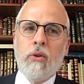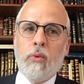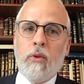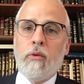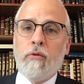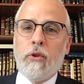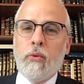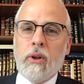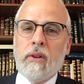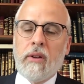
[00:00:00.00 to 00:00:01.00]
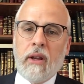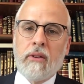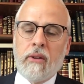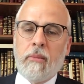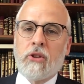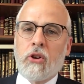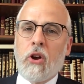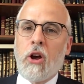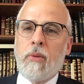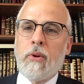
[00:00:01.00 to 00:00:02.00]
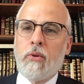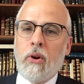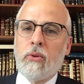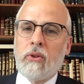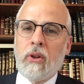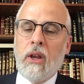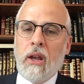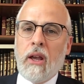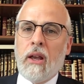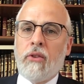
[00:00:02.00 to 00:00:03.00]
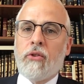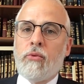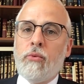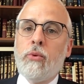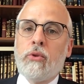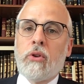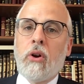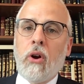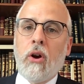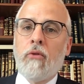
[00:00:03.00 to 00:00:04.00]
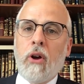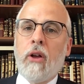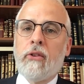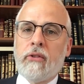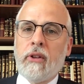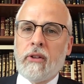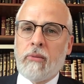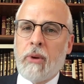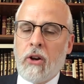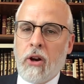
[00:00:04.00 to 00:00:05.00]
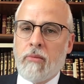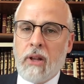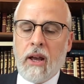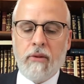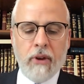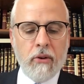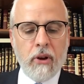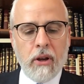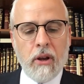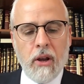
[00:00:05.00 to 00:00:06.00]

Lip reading: we view it, as the Meshech Chochma wrote, as the root of all sins, bein adam l'chaverei.